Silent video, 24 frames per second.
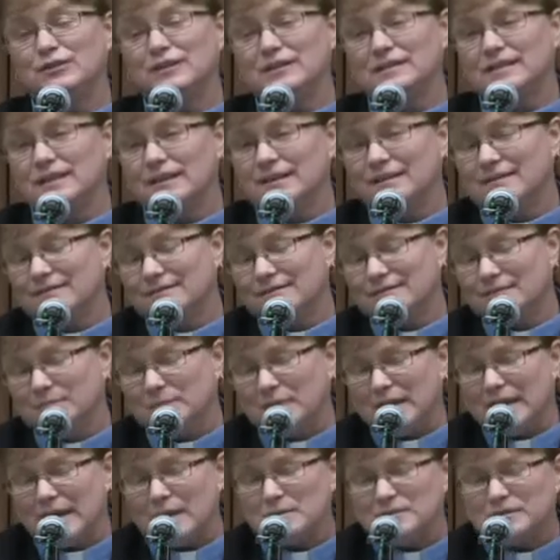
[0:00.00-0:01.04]
It
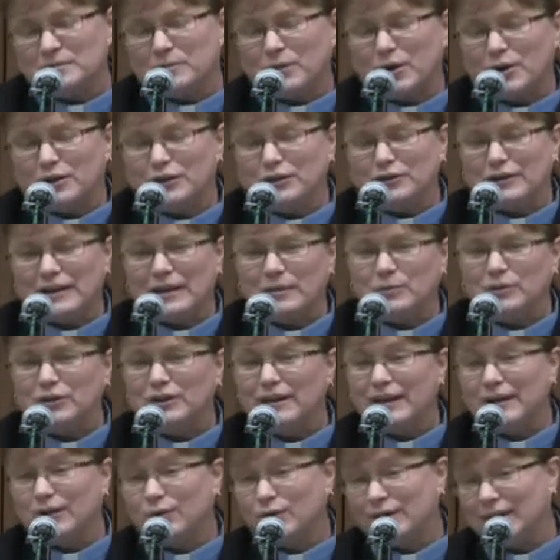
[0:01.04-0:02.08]
becomes a part of your name when you
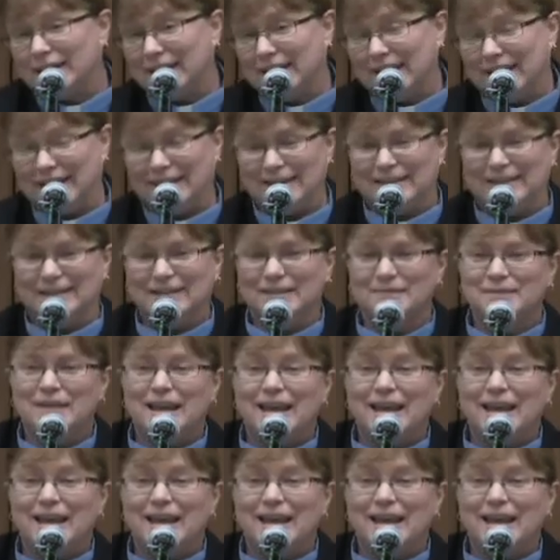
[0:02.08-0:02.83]
get ordained.